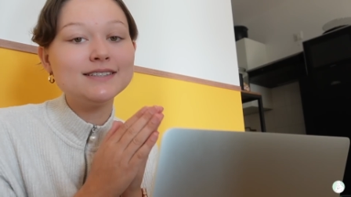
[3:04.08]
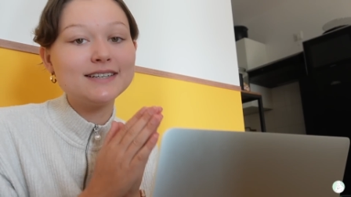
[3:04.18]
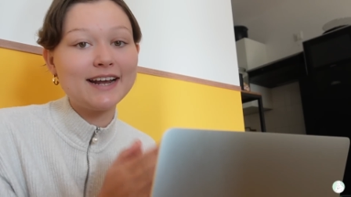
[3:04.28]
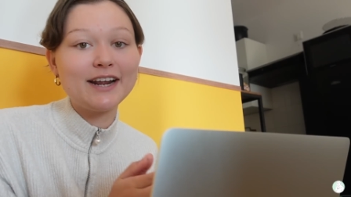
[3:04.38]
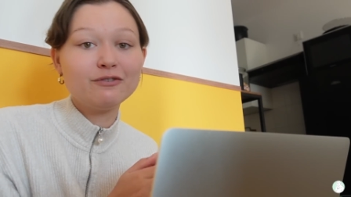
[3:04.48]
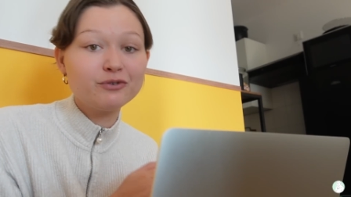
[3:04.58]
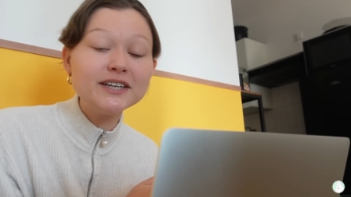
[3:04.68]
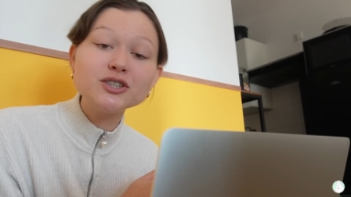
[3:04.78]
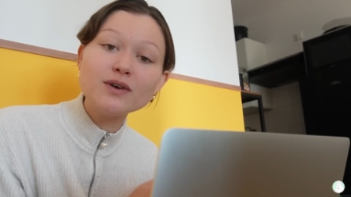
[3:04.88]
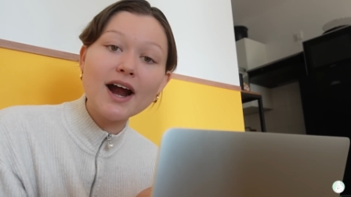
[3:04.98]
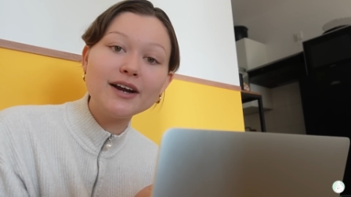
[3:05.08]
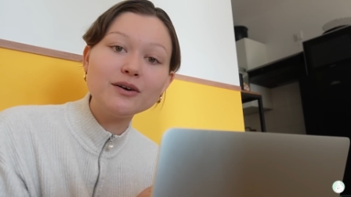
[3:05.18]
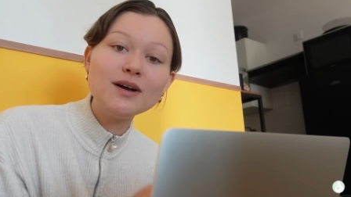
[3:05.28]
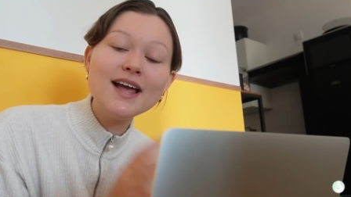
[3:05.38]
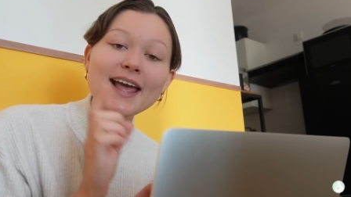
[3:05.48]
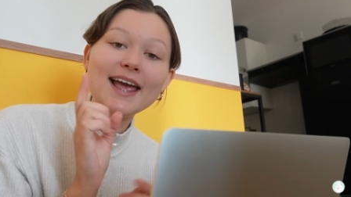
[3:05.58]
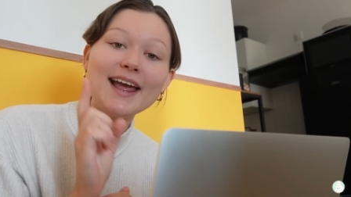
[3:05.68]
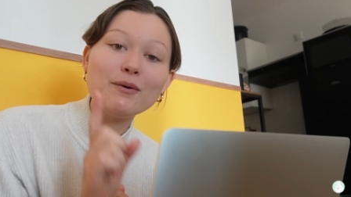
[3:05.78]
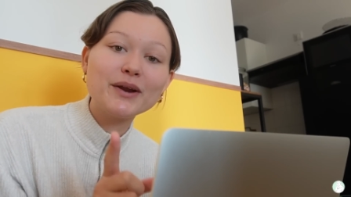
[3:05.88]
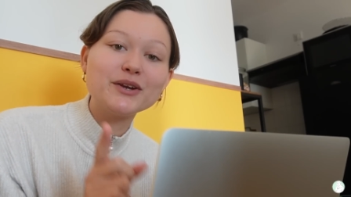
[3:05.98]
to get a free trial.
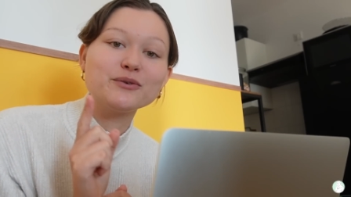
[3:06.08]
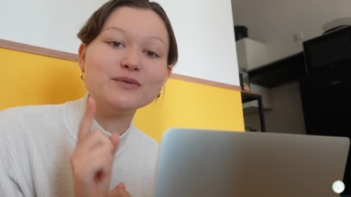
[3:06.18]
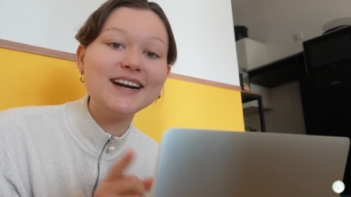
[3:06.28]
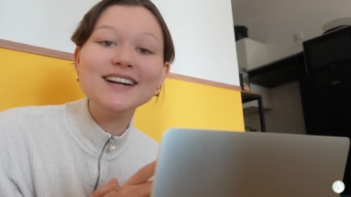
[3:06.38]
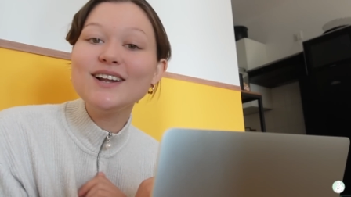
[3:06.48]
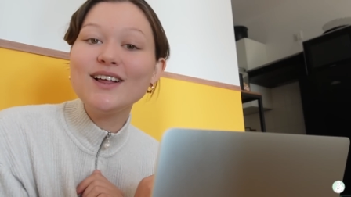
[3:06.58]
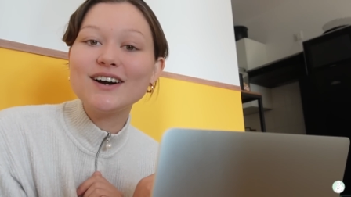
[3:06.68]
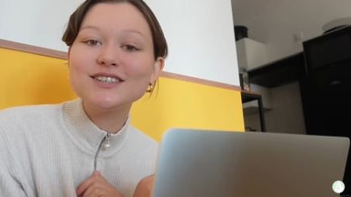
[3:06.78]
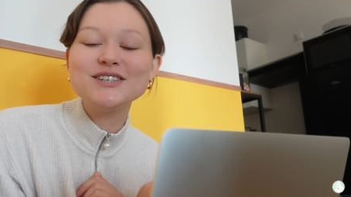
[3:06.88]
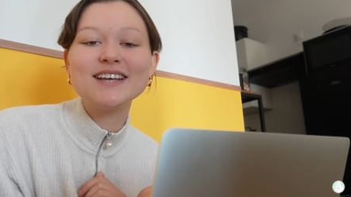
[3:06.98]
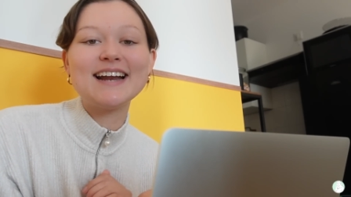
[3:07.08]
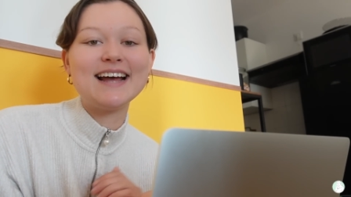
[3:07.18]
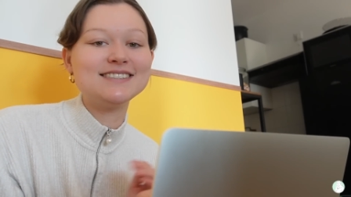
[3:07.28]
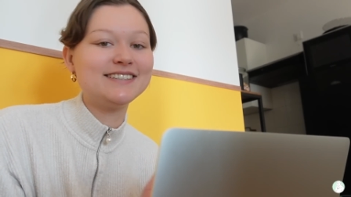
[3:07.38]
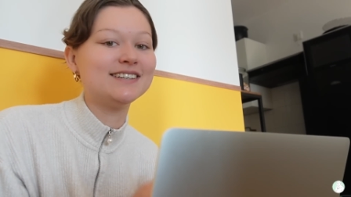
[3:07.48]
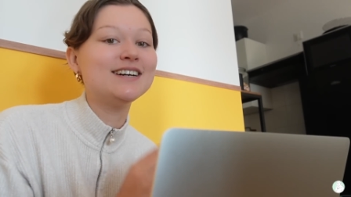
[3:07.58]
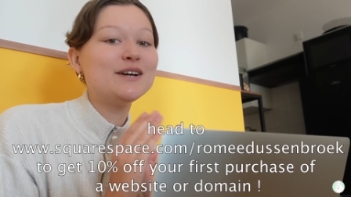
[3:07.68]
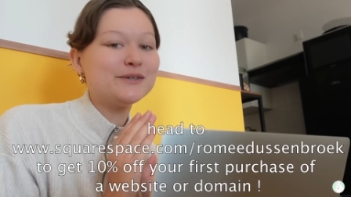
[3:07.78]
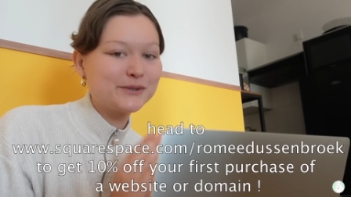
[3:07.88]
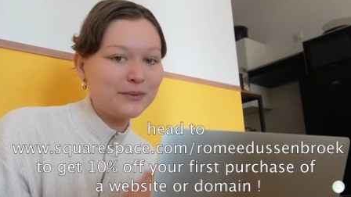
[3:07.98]
And when you're ready to launch, you can head to
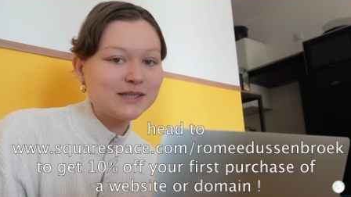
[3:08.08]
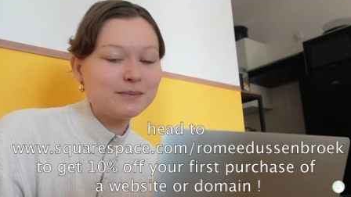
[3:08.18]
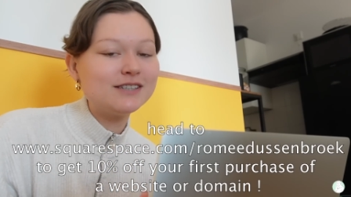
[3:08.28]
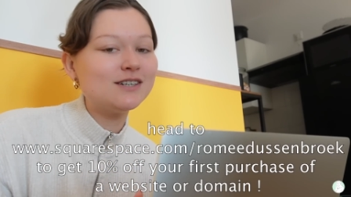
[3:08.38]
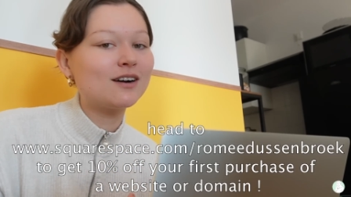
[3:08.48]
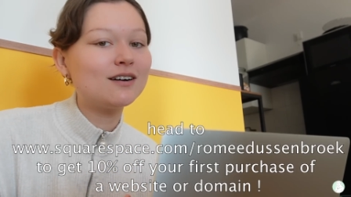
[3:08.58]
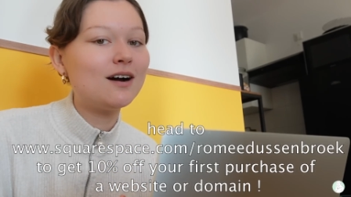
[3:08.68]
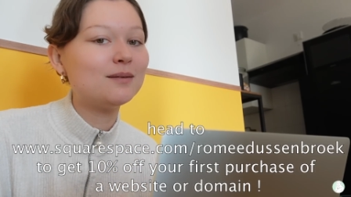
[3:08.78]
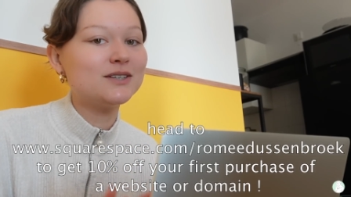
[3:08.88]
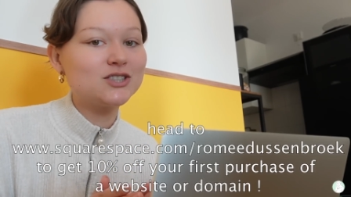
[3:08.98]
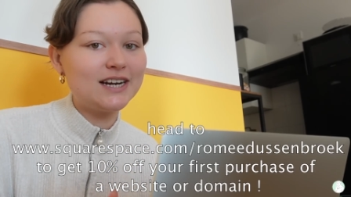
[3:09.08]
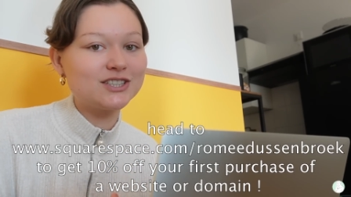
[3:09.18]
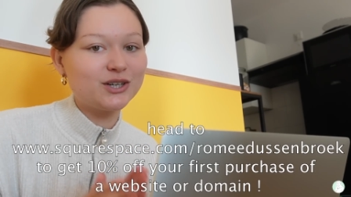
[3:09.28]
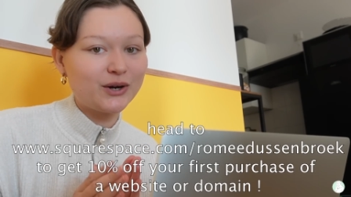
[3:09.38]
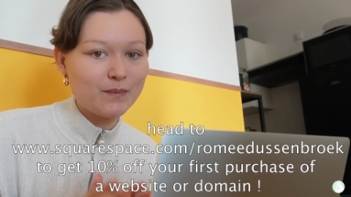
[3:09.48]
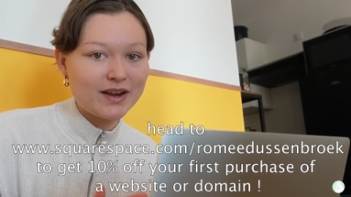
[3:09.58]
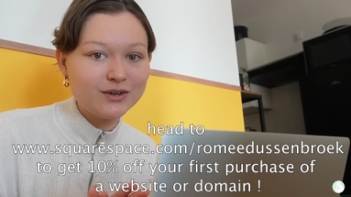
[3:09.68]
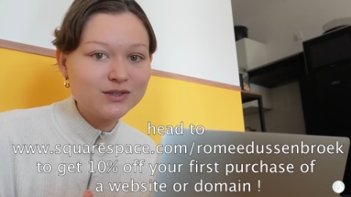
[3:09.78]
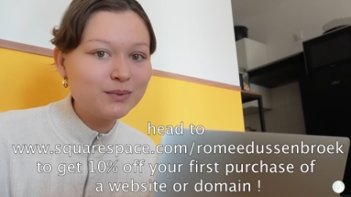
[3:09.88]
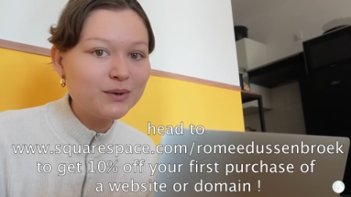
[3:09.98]
squarespace.com/Romee
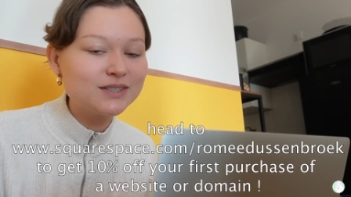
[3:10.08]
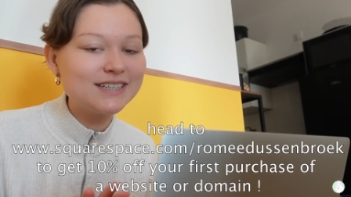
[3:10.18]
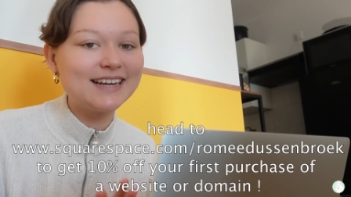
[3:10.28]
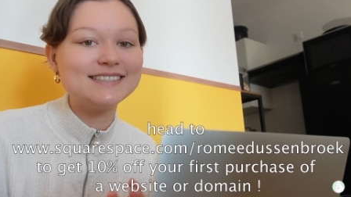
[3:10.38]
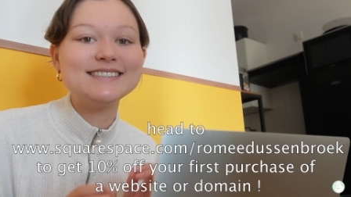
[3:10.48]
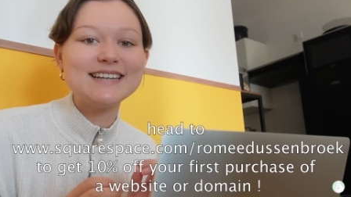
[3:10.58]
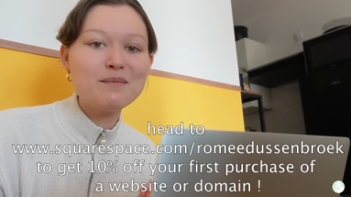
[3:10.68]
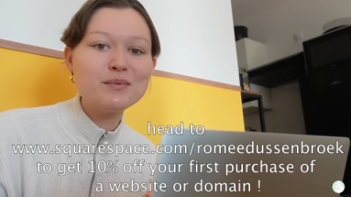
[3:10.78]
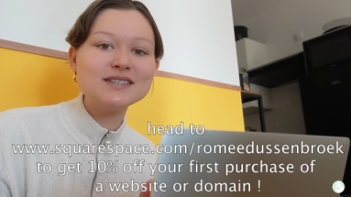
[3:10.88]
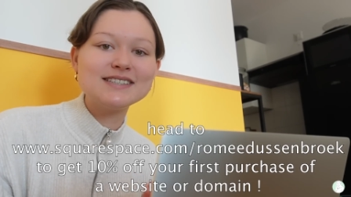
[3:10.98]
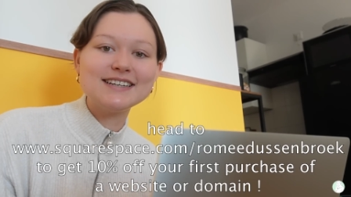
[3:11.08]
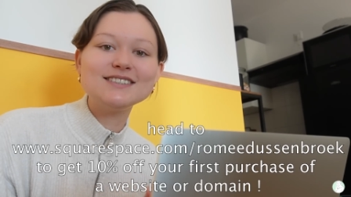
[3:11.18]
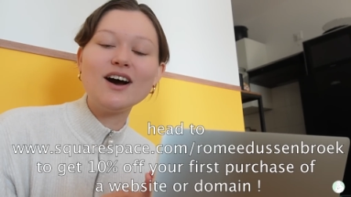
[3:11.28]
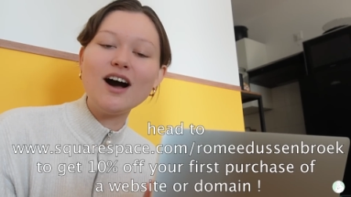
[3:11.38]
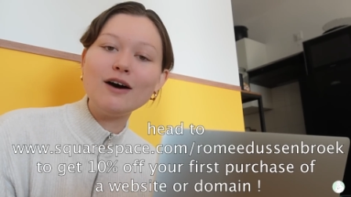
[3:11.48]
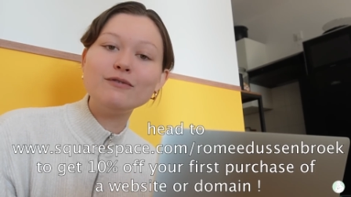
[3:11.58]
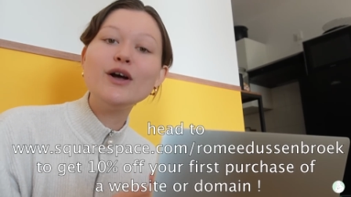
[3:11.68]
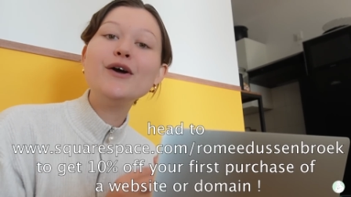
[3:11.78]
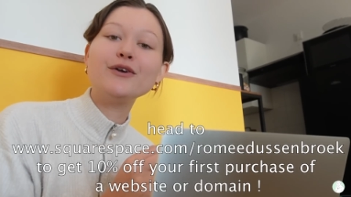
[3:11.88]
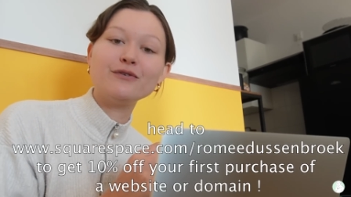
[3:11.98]
Dussenbroek to get 10% off
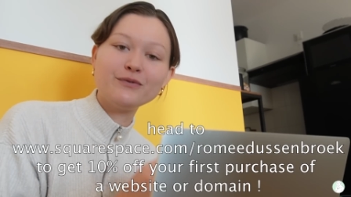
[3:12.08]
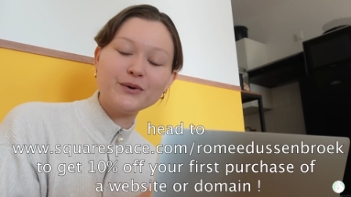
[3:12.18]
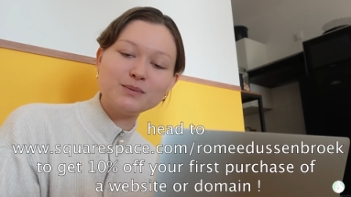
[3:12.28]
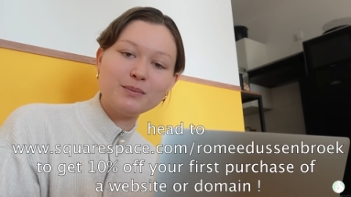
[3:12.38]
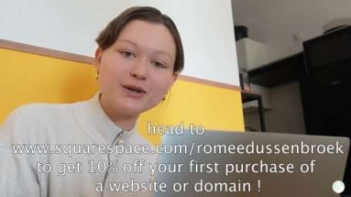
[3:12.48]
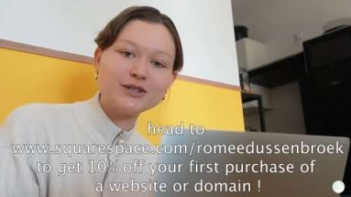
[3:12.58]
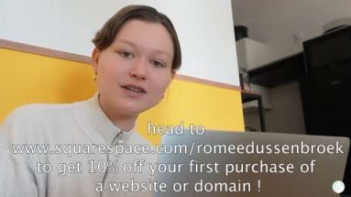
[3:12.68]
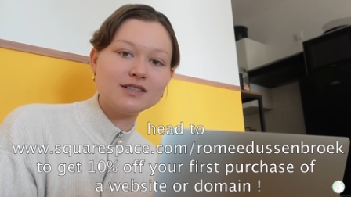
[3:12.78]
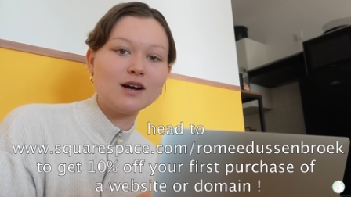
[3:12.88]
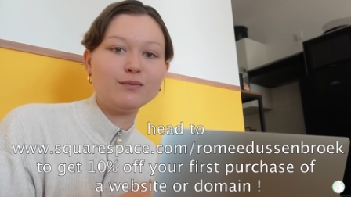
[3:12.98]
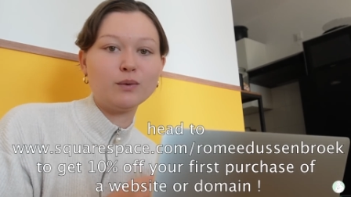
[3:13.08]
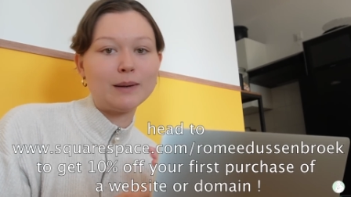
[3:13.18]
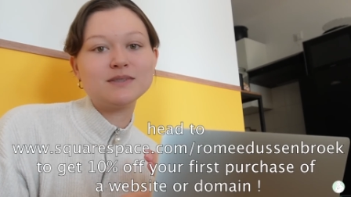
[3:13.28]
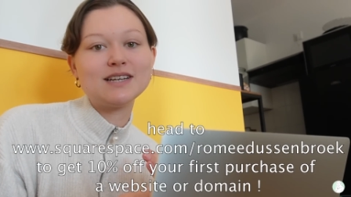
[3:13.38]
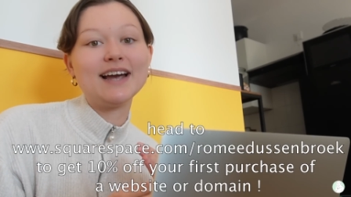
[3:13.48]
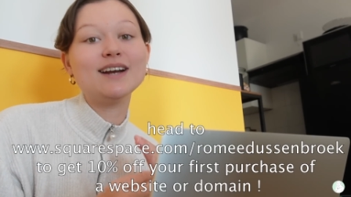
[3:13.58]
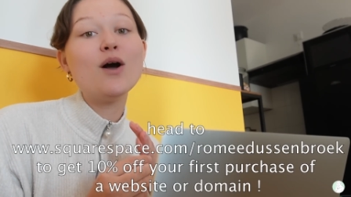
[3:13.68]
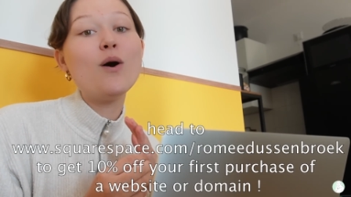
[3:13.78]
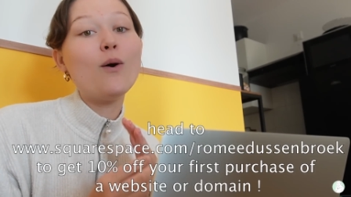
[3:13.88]
your first purchase of a website